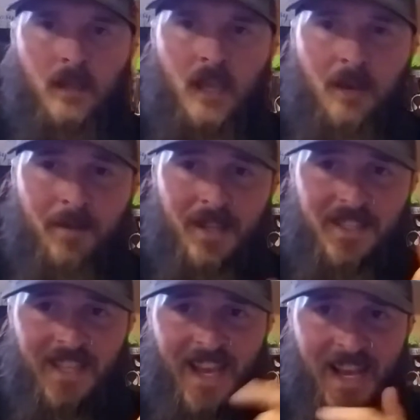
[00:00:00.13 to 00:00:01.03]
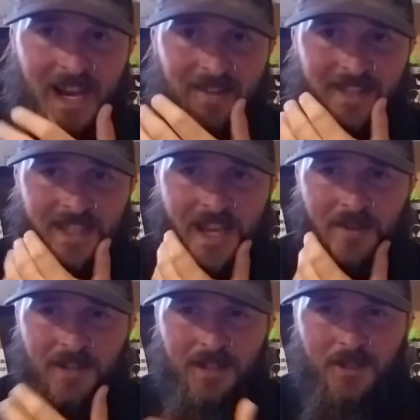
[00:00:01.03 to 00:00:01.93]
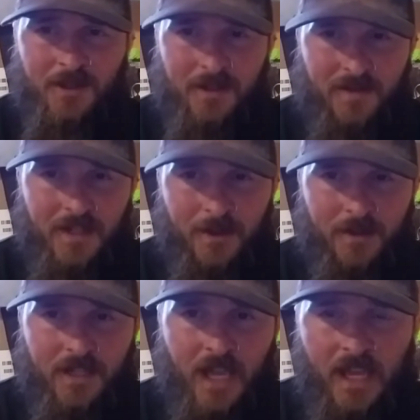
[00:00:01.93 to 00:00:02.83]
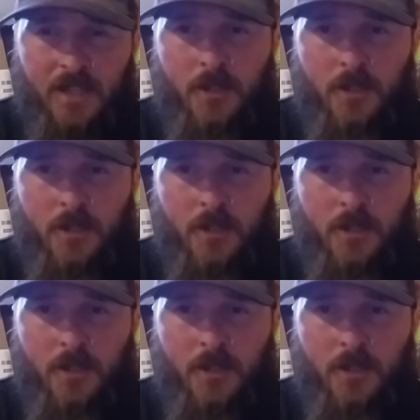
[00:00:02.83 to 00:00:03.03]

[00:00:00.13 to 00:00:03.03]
Hey everybody, it's Tat Comics. I wanted to shoot a video today